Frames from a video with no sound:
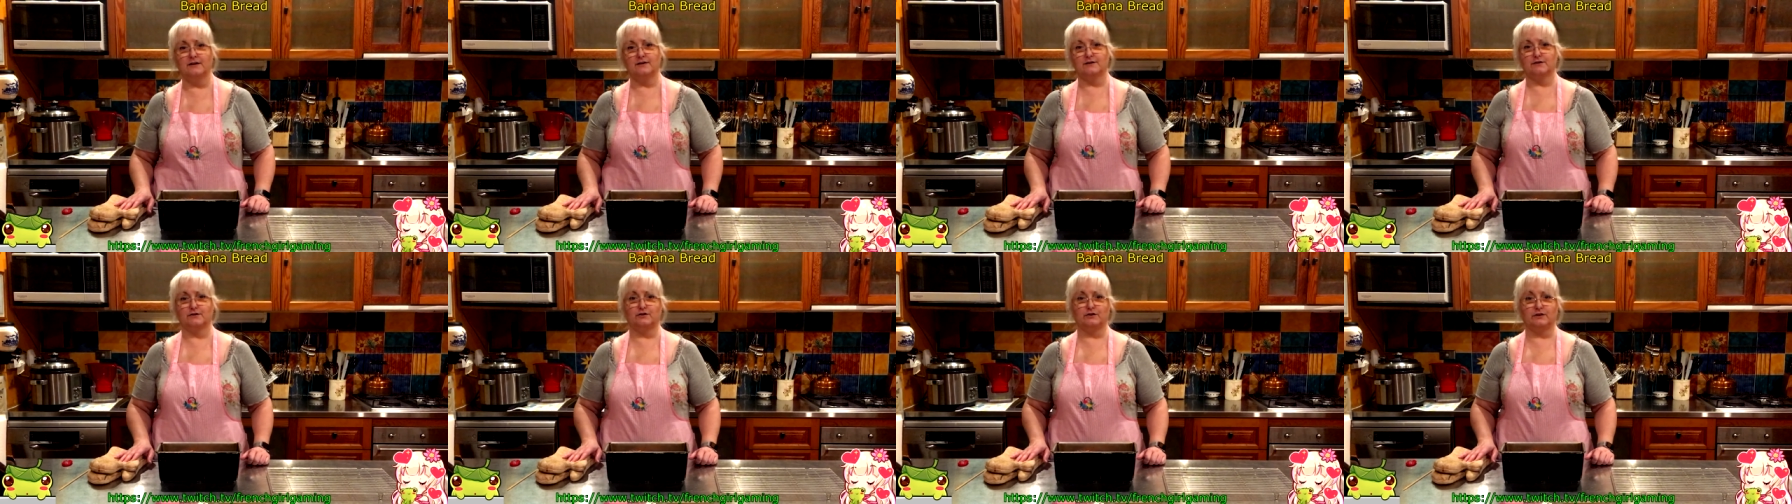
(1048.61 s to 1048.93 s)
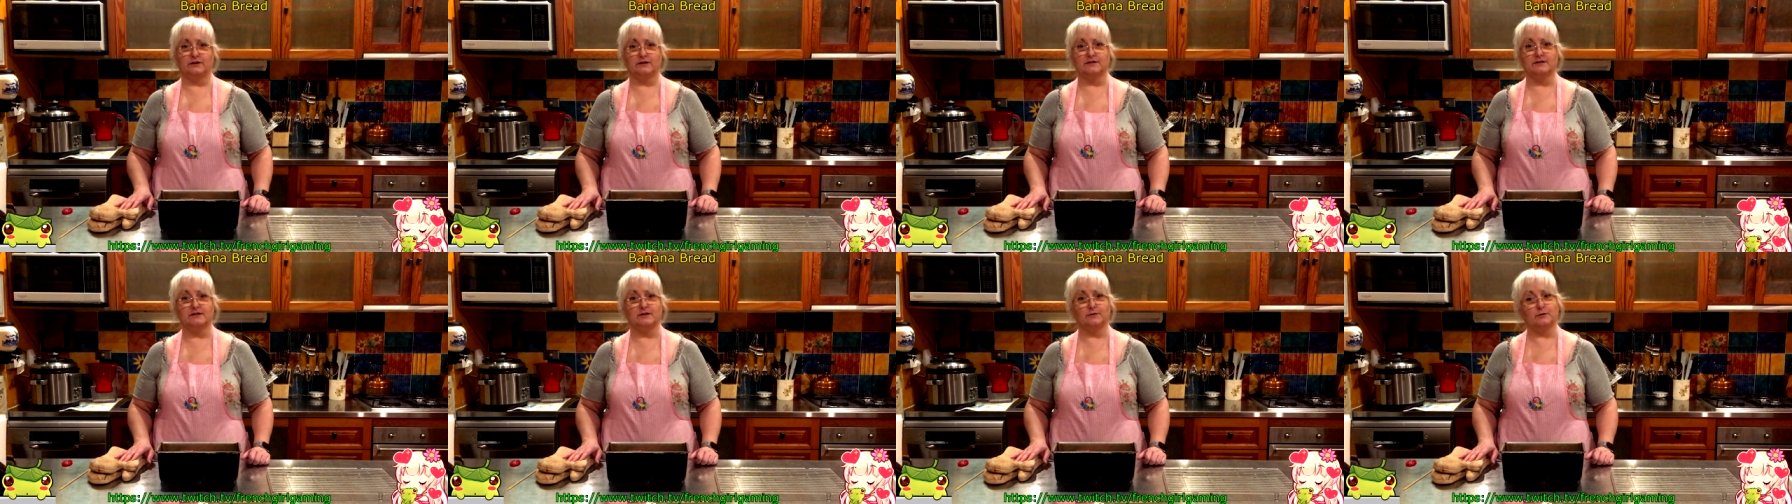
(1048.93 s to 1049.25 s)
so you
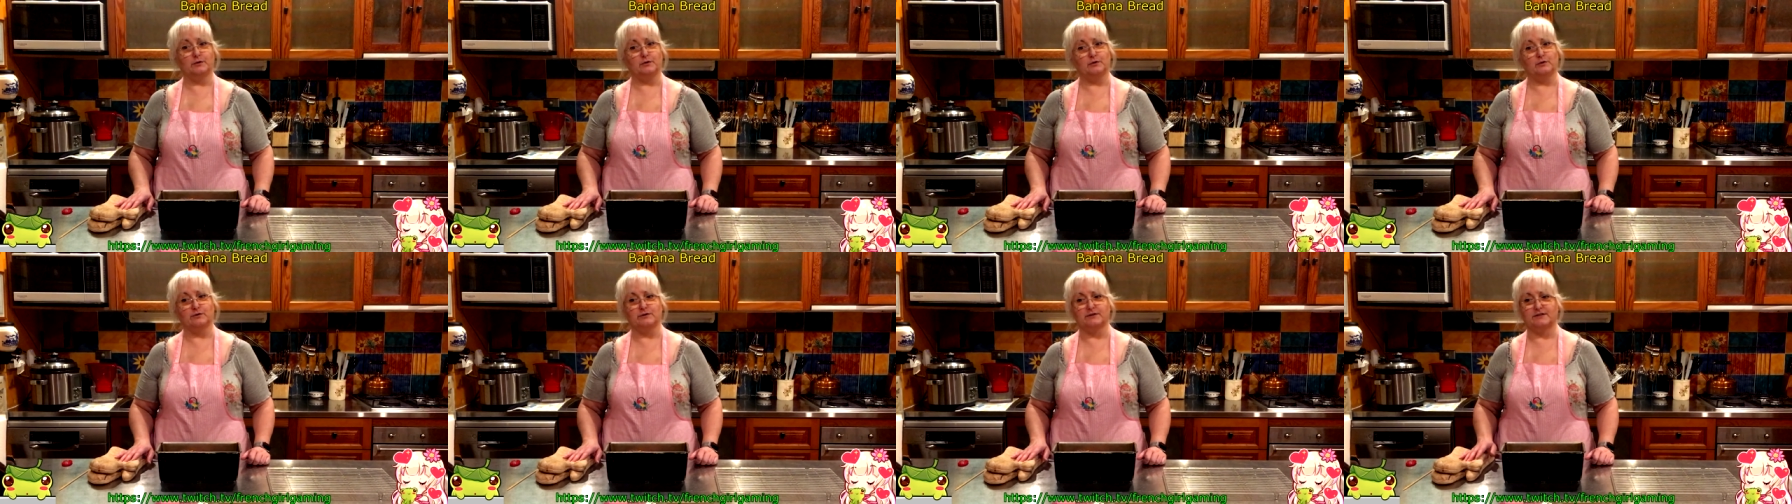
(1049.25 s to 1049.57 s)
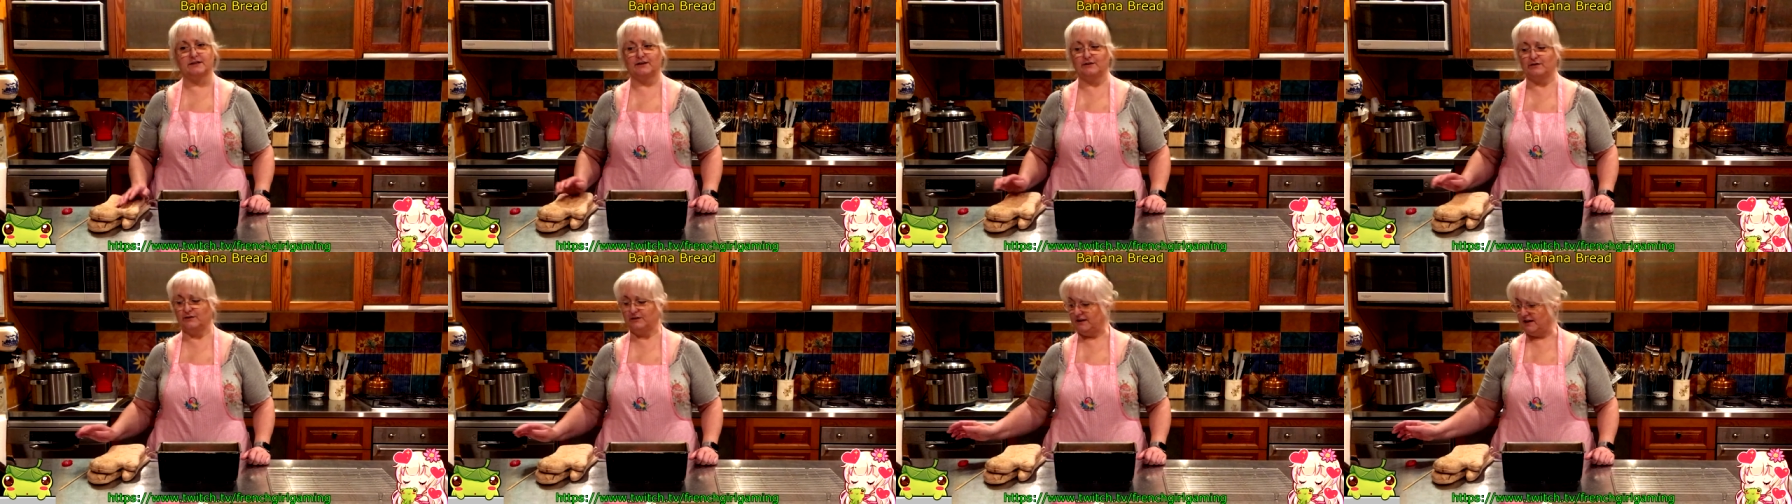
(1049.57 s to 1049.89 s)
can see what it looks
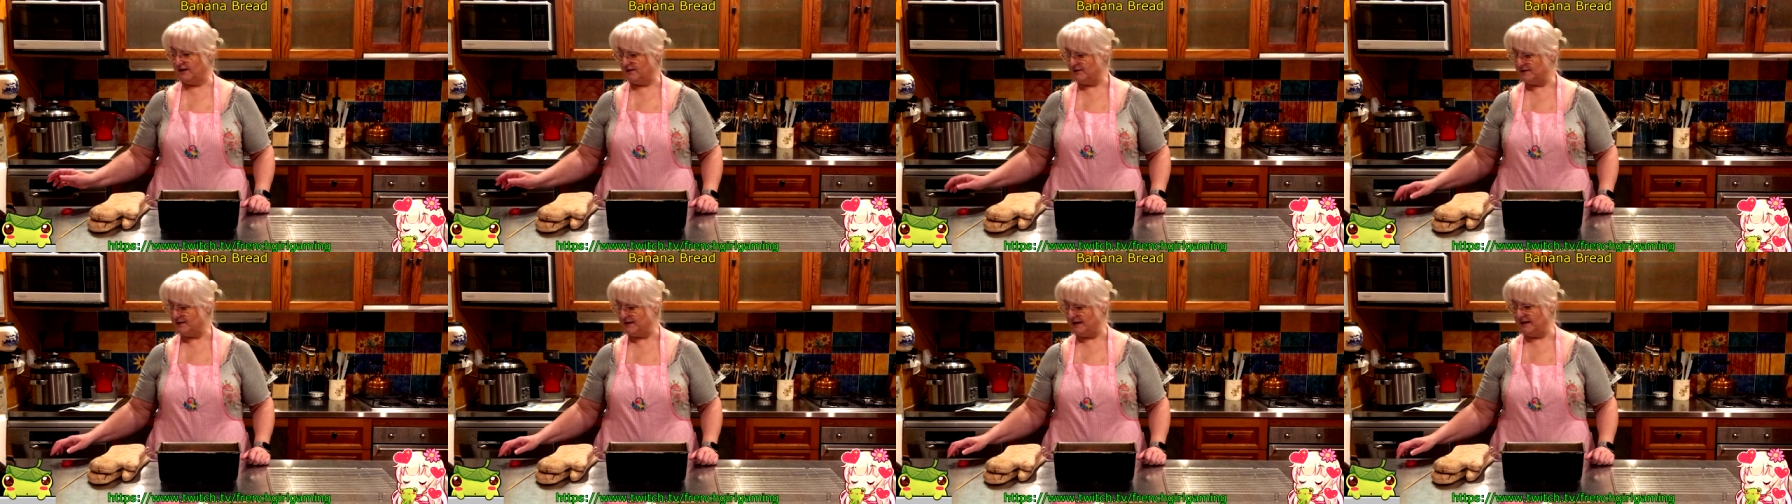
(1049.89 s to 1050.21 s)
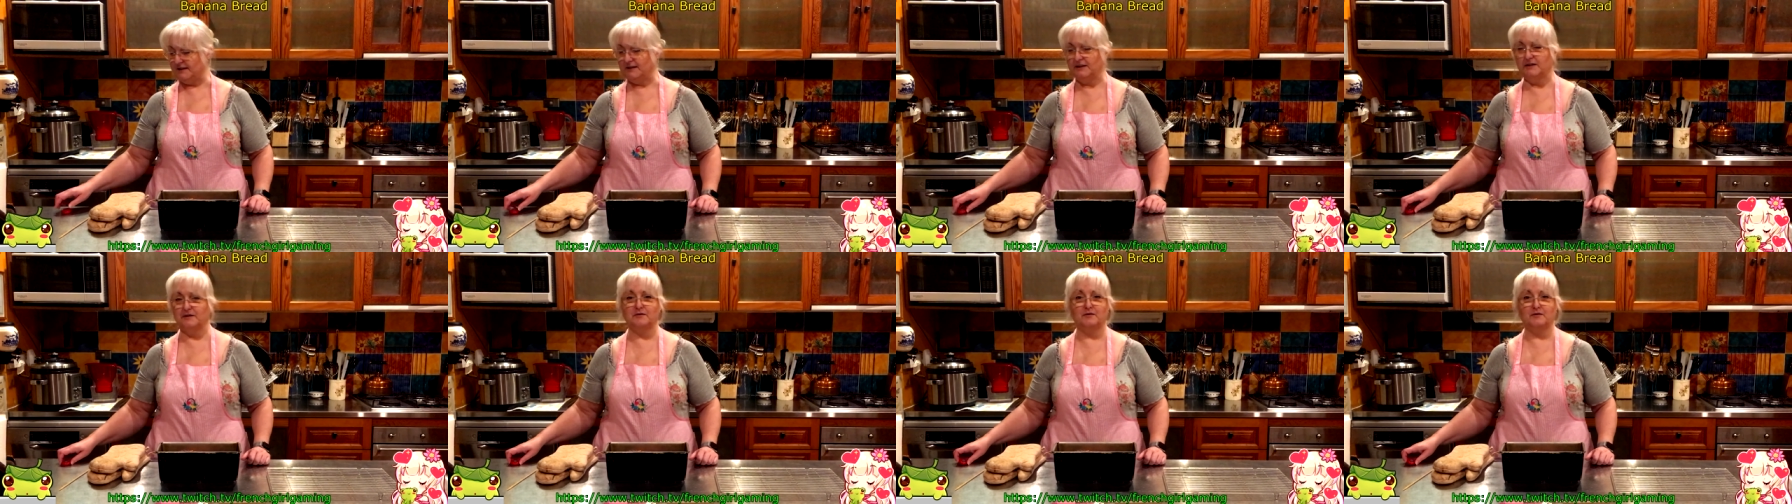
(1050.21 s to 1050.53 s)
like on the outside.